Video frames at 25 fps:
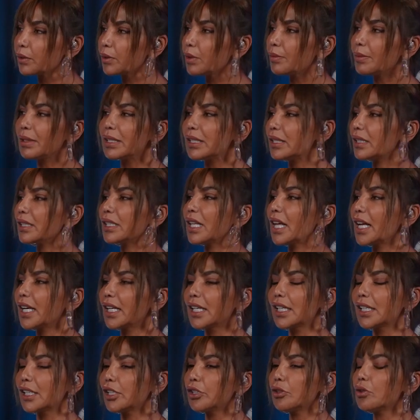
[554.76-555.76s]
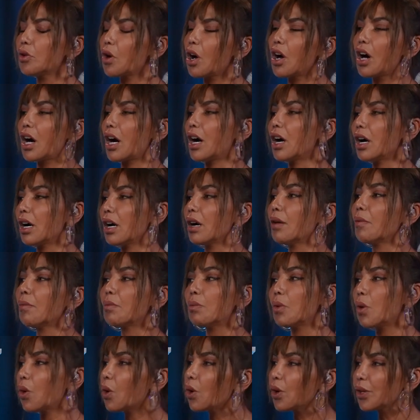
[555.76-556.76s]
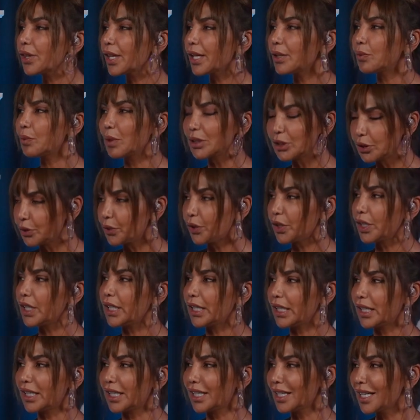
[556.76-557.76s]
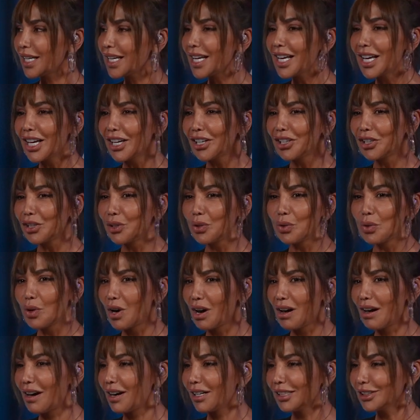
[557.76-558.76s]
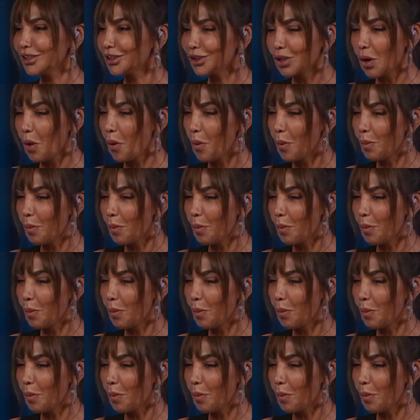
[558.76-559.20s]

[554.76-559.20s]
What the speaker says: woman, like, you are more than what you think. You are so